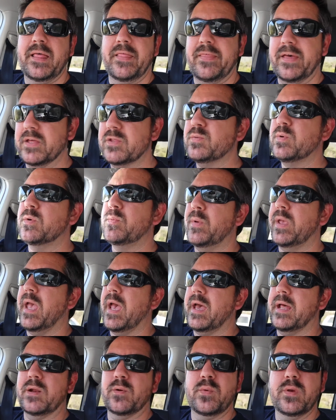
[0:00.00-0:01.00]
That's what we
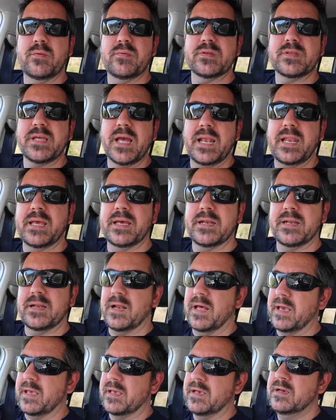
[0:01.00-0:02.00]
had, and we were selling it
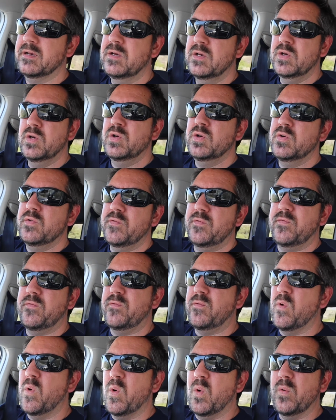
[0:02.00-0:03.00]
at like
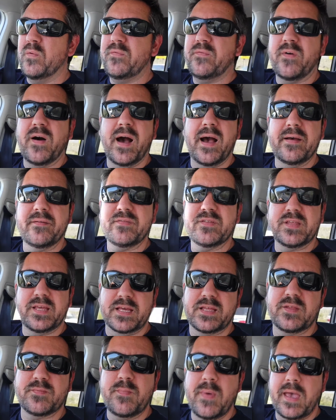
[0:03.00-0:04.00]
4, 5,
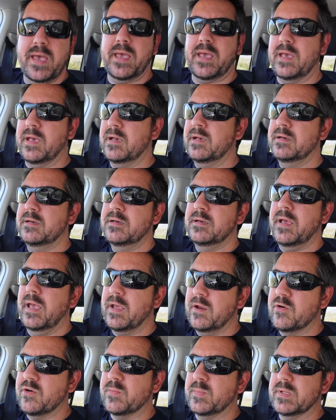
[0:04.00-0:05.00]
6 meg
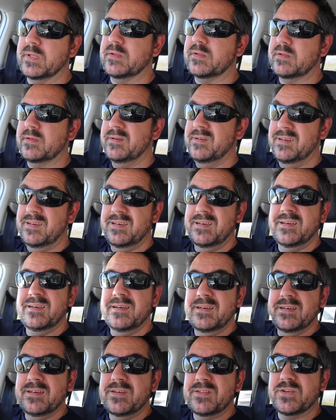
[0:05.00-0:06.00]
increments.
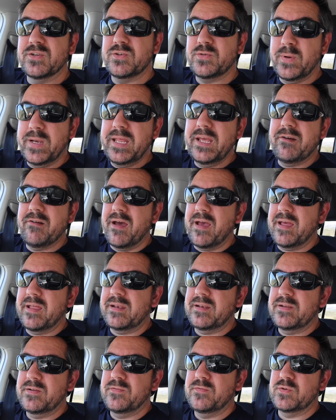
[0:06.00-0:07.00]
So 20
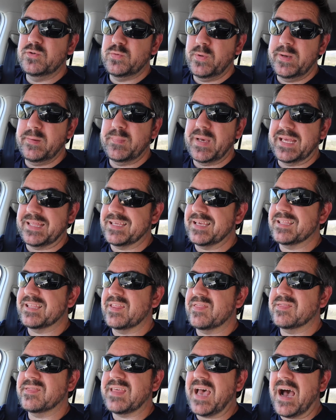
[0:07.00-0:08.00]
grand for 20 megs, that's
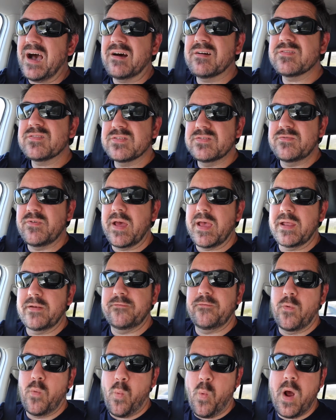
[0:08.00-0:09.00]
1,000
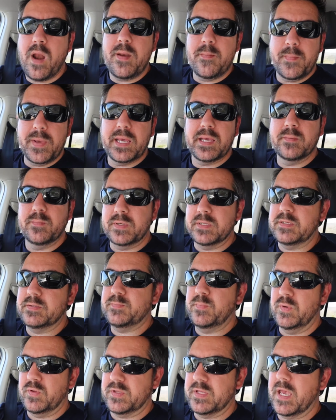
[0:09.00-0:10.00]
rand for 1 megabit
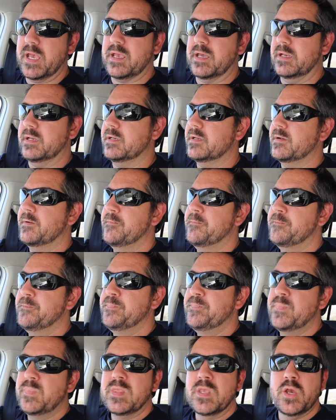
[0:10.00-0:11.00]
per second.
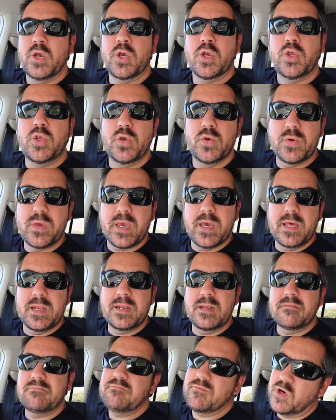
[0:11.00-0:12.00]
You
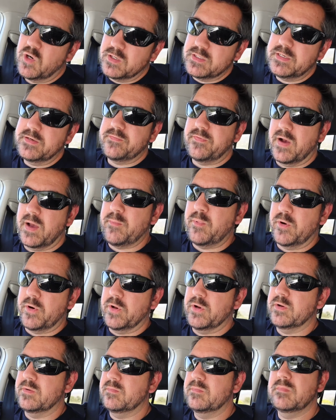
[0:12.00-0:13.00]
can, granted fiber at
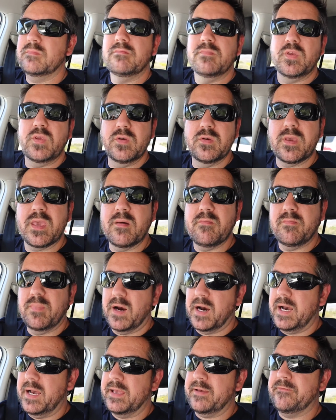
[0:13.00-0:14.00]
home, you can
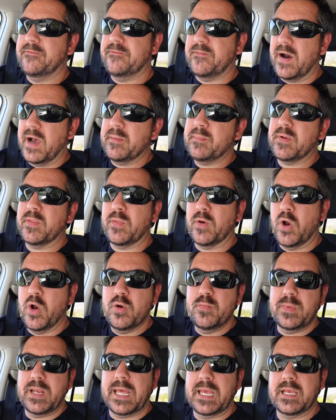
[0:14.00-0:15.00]
buy a fiber to the
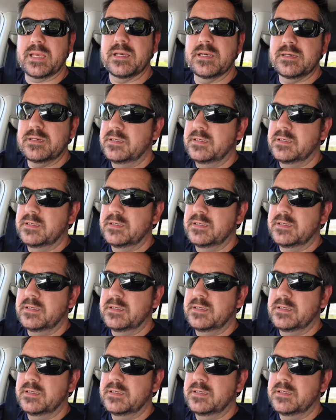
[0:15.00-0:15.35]
home link